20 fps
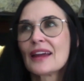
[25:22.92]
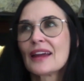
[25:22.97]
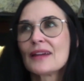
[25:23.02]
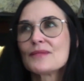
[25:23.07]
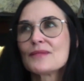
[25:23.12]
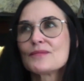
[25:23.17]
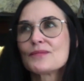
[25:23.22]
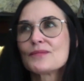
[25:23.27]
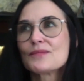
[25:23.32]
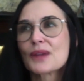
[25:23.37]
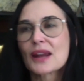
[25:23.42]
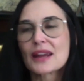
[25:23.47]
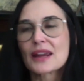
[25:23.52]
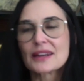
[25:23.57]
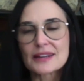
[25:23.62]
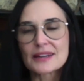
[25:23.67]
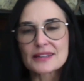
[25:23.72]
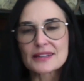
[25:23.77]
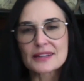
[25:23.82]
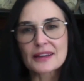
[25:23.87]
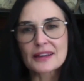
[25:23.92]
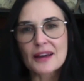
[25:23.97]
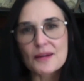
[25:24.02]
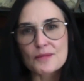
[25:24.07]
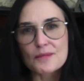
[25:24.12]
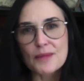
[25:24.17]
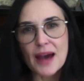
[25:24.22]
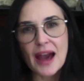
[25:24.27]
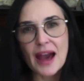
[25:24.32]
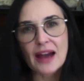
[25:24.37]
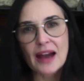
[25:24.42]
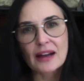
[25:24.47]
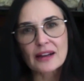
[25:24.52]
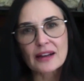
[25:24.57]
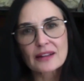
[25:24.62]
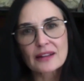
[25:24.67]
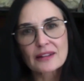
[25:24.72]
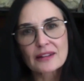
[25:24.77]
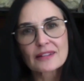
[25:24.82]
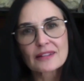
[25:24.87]
but I need to come back.
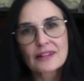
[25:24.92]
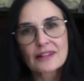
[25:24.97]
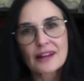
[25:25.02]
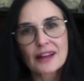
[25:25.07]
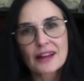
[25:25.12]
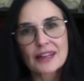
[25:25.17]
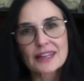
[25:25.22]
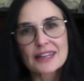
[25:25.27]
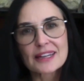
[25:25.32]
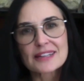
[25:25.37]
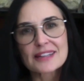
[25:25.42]
I need